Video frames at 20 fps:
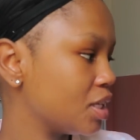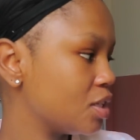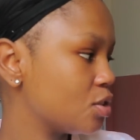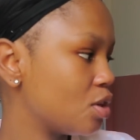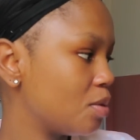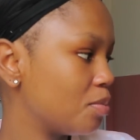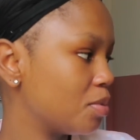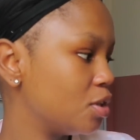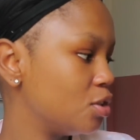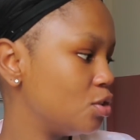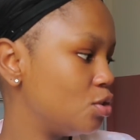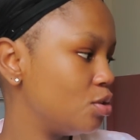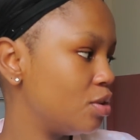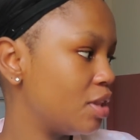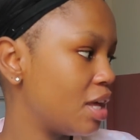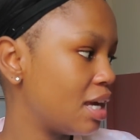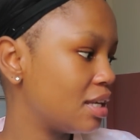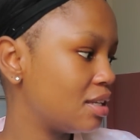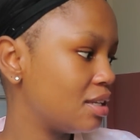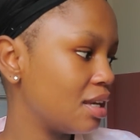so I'm gonna do
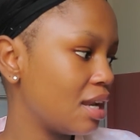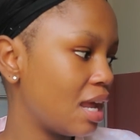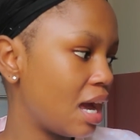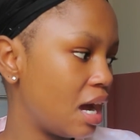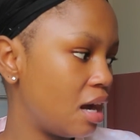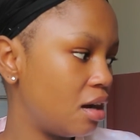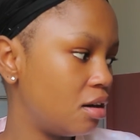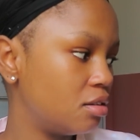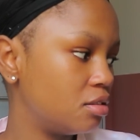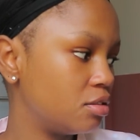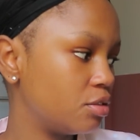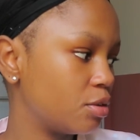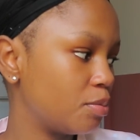that now,